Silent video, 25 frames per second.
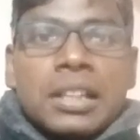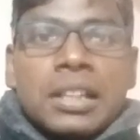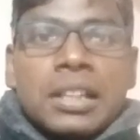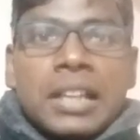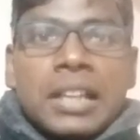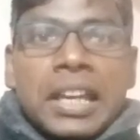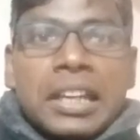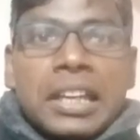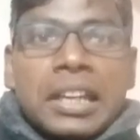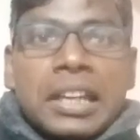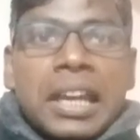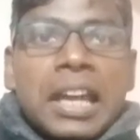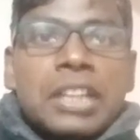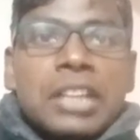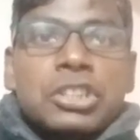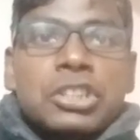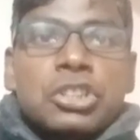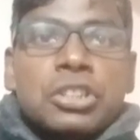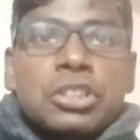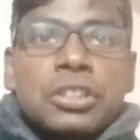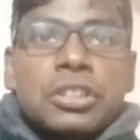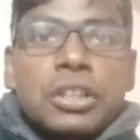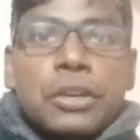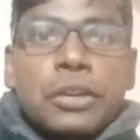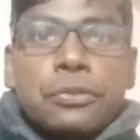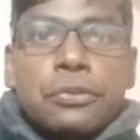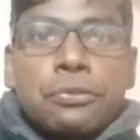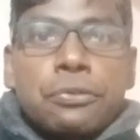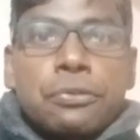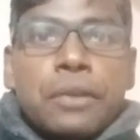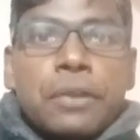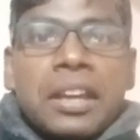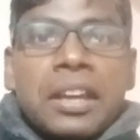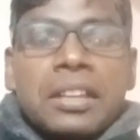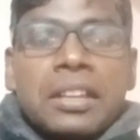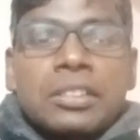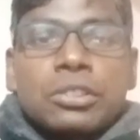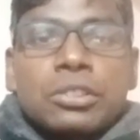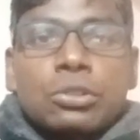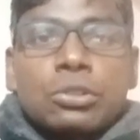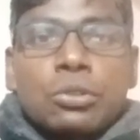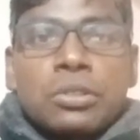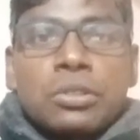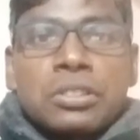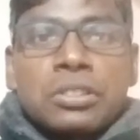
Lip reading: like catching a phrase or